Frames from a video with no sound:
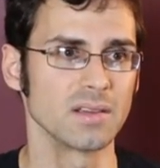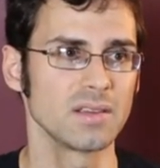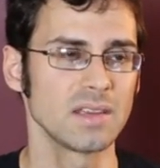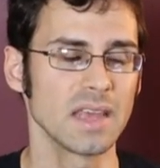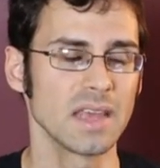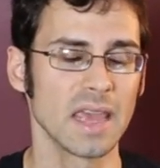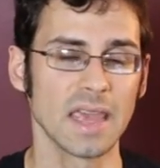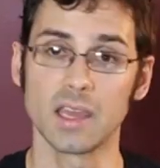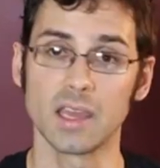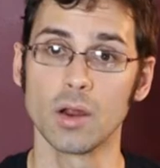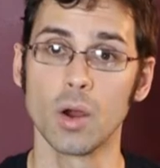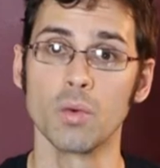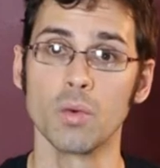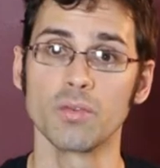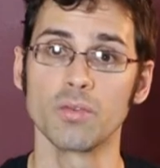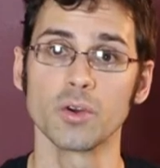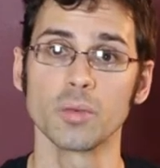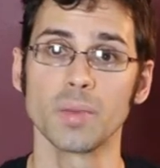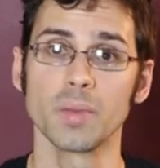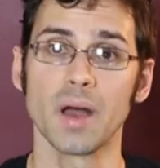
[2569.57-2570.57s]
taken
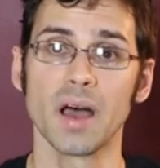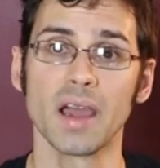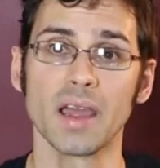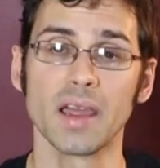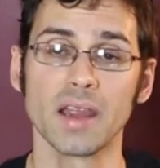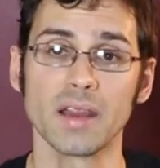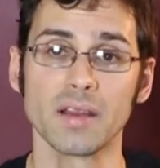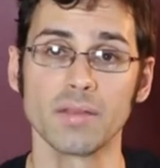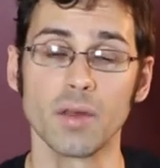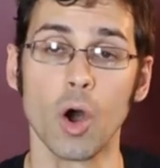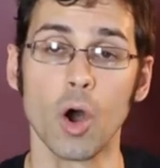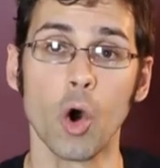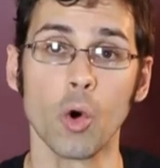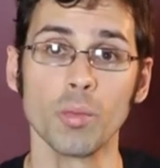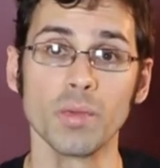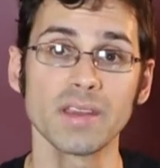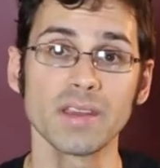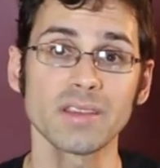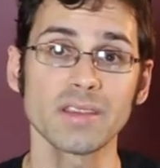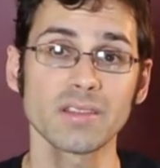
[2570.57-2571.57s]
over by the
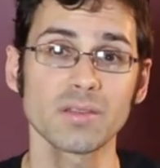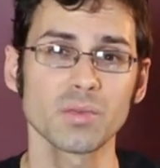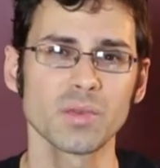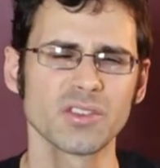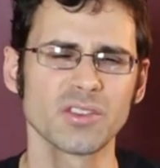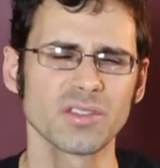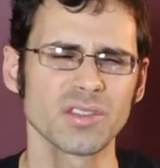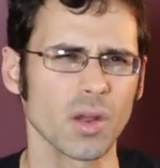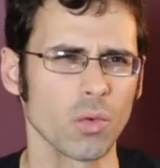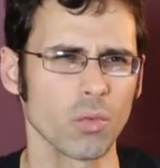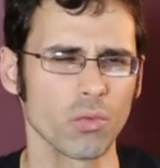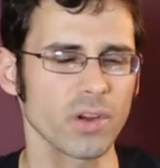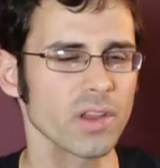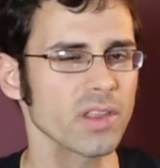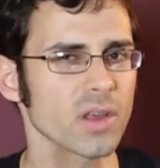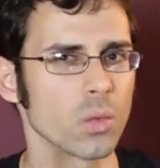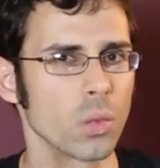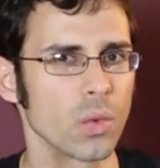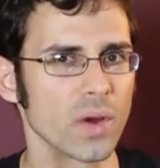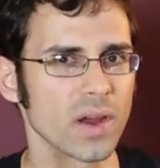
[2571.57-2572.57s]
homeless, which is a
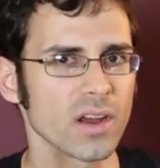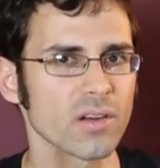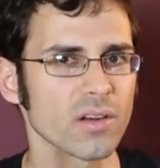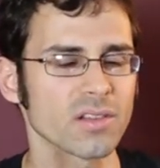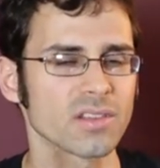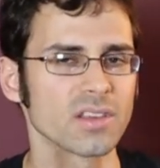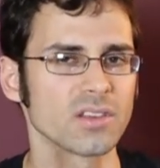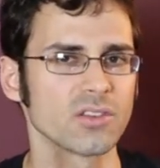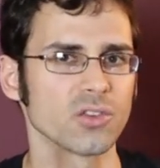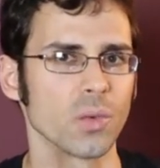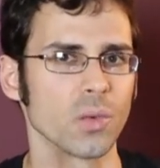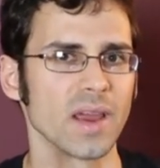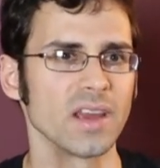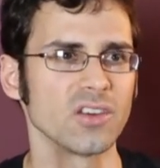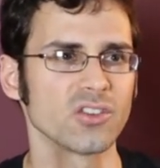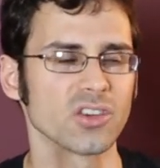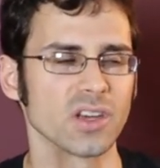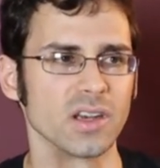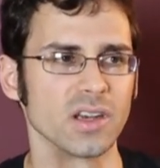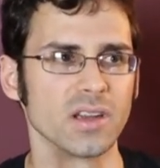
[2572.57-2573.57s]
really weird
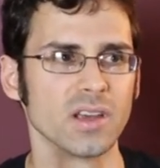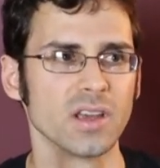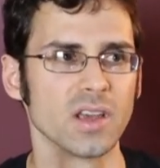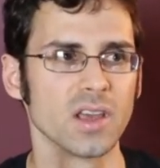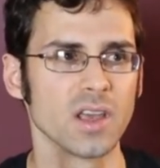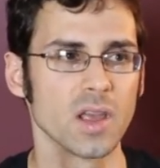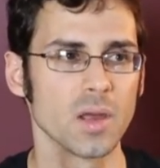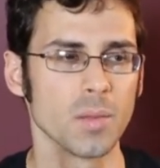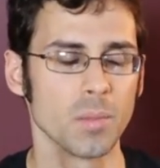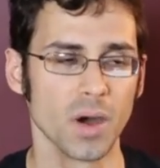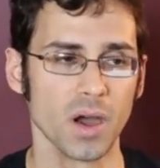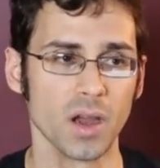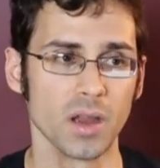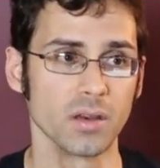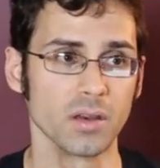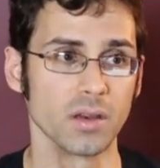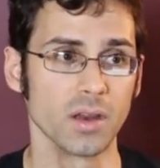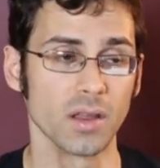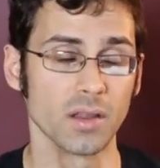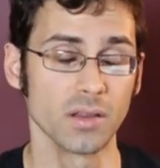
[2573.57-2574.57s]
situation.
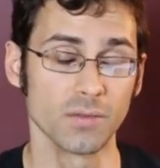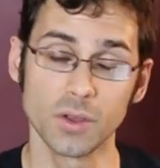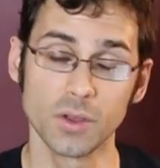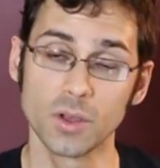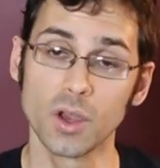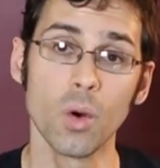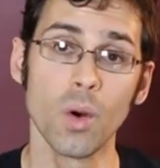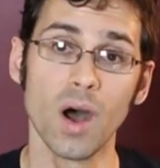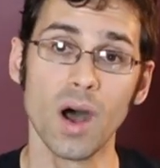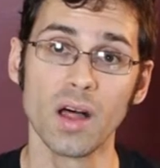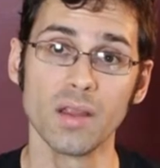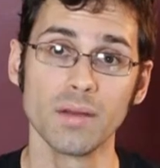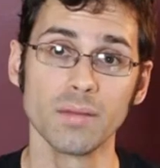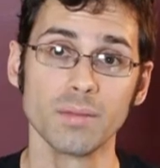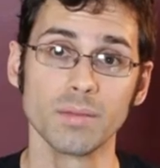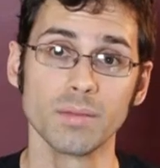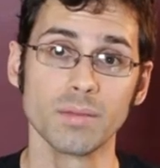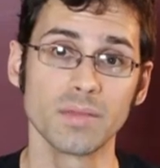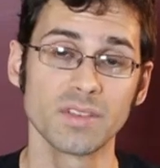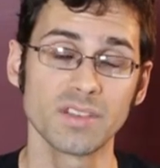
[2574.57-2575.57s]
But if you go
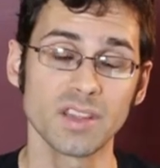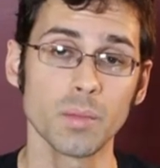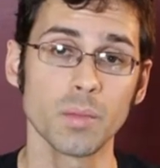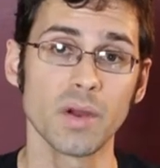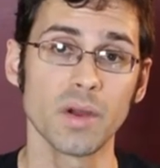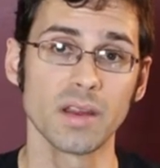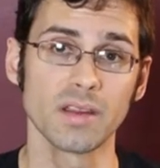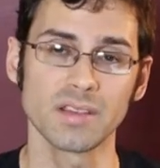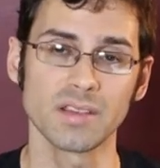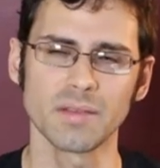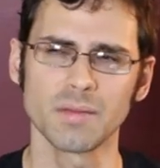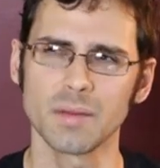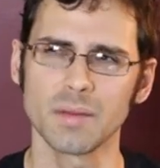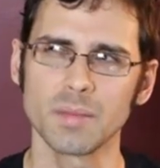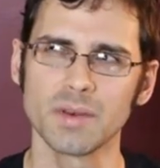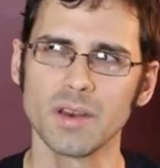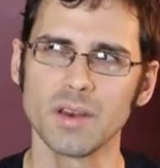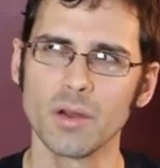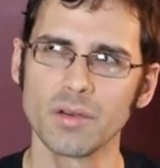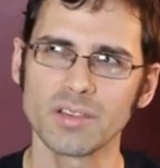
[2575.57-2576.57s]
on subways, I've
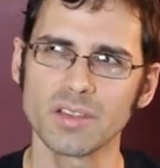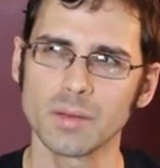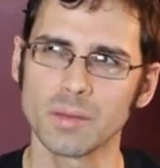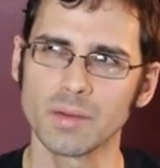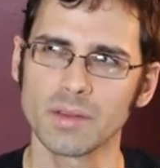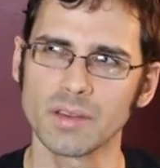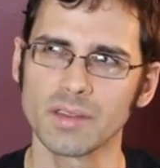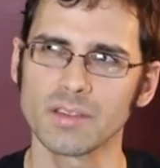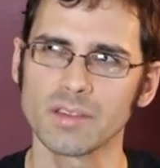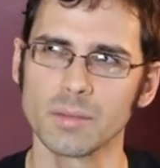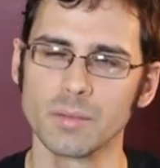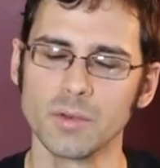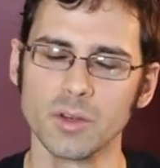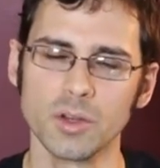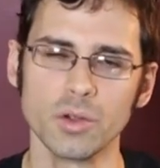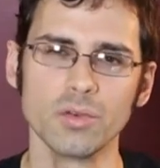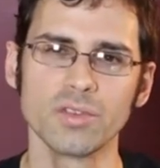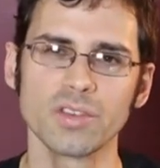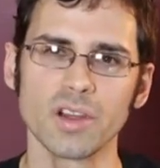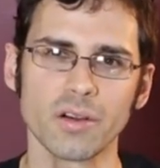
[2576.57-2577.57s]
noticed some
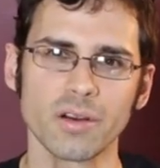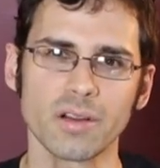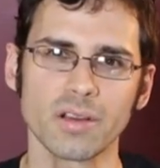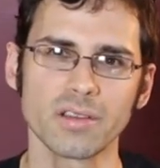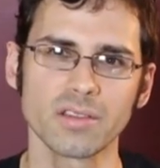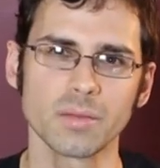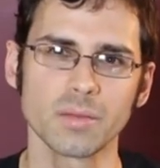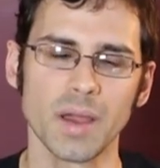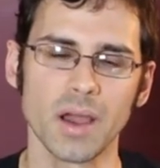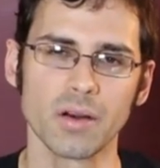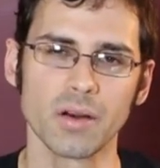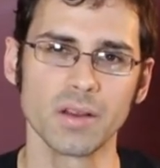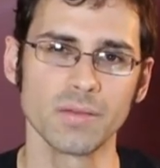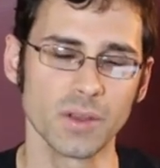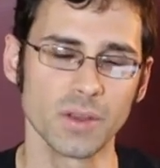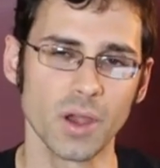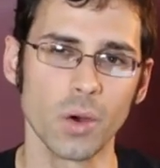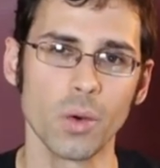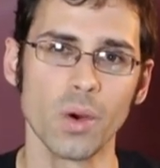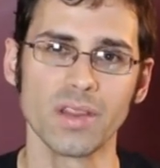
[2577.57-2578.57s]
news articles about it. If
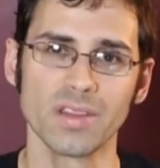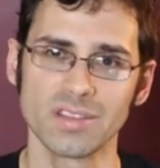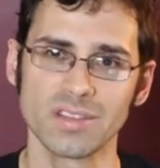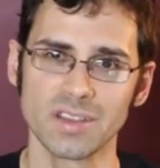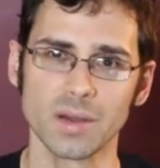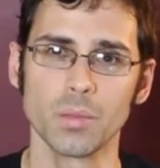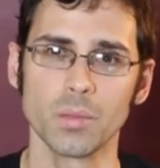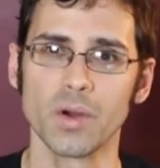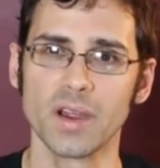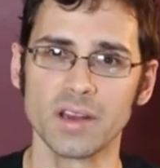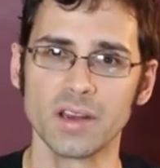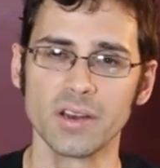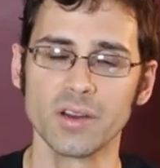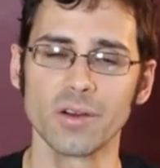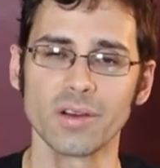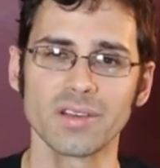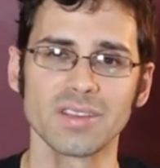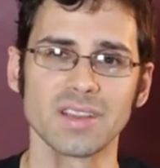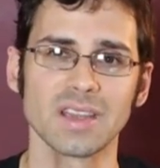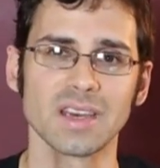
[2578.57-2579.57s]
you go on the subway in New
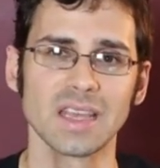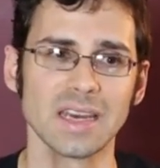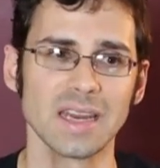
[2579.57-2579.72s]
York City